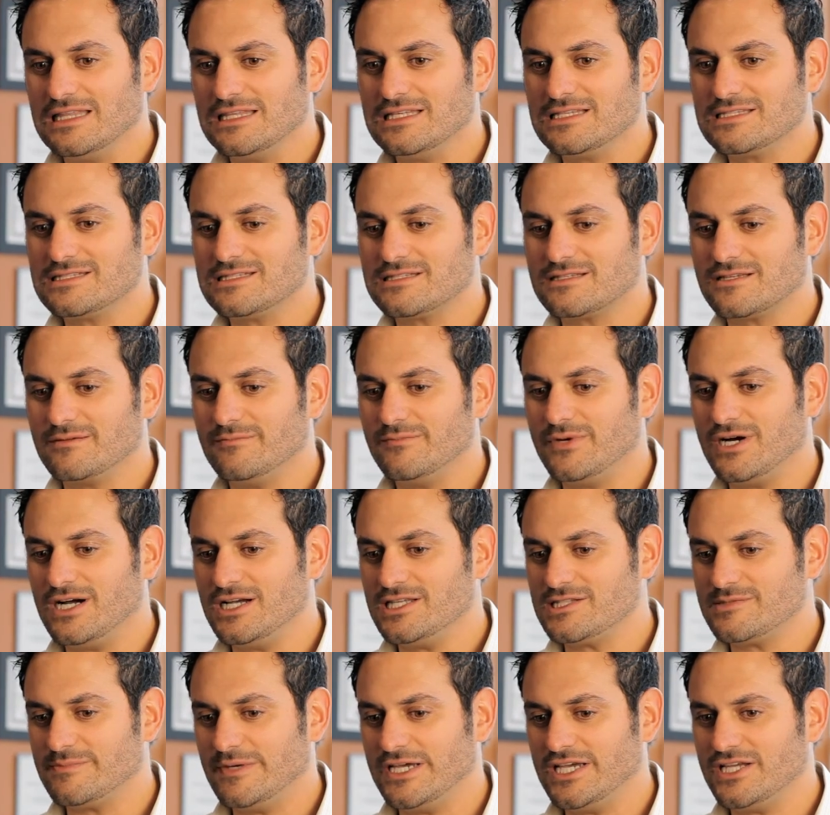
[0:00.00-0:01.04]
This
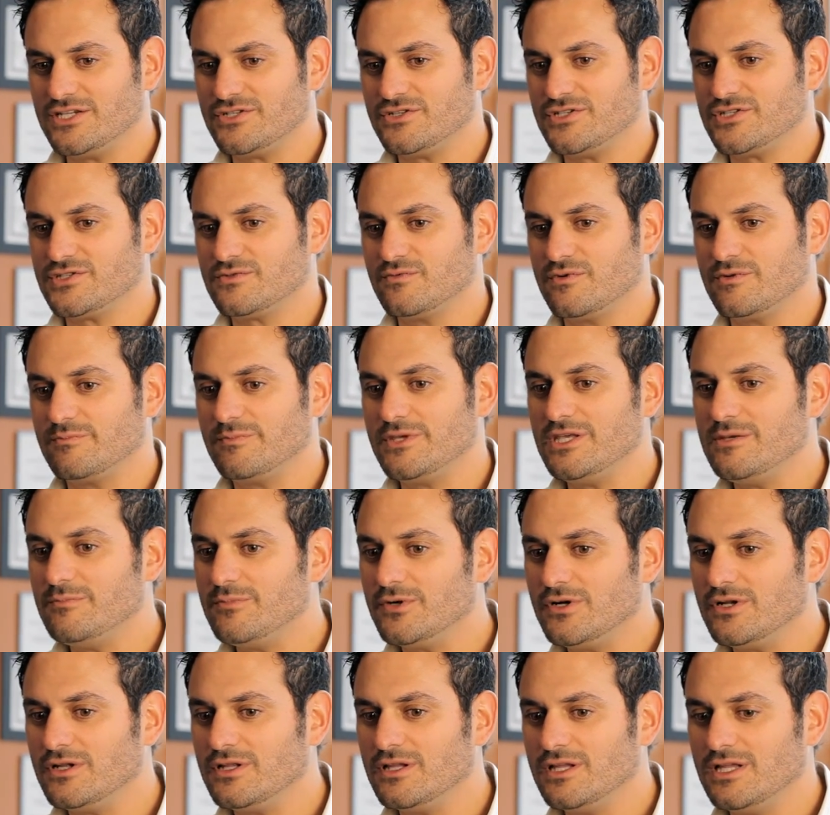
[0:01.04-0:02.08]
combines my interest with
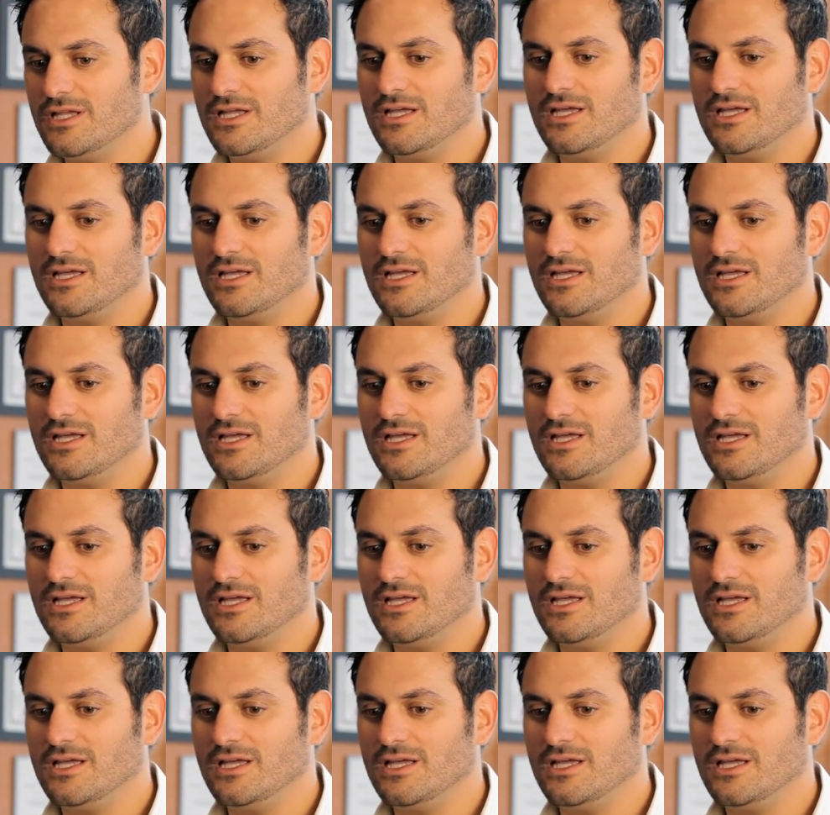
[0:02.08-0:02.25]
people,